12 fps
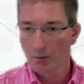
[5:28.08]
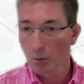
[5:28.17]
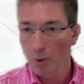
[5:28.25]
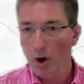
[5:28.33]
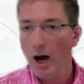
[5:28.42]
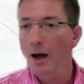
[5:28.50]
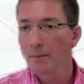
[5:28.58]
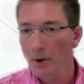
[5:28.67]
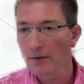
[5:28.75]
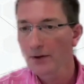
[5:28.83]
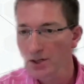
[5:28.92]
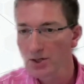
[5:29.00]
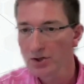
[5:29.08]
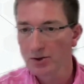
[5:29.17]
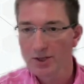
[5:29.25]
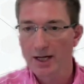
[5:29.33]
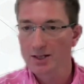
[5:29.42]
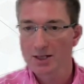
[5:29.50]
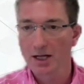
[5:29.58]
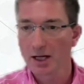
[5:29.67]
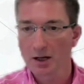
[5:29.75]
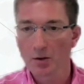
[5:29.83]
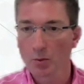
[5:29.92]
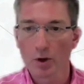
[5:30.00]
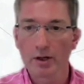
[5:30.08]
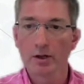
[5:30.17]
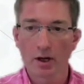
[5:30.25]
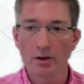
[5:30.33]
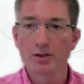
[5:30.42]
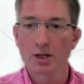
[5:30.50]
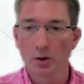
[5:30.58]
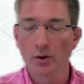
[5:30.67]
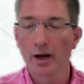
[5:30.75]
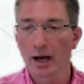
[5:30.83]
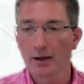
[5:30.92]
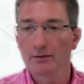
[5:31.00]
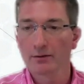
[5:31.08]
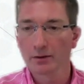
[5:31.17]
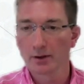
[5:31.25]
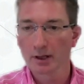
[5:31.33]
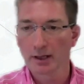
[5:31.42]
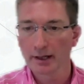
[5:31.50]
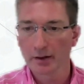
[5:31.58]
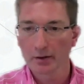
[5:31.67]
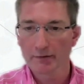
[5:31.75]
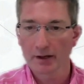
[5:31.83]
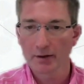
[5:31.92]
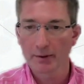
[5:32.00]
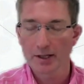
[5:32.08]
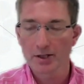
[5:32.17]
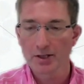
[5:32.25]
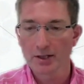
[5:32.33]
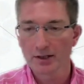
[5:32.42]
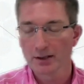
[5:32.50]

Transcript: what hypothesis you're testing. What are you going to look at through the clinical evaluation?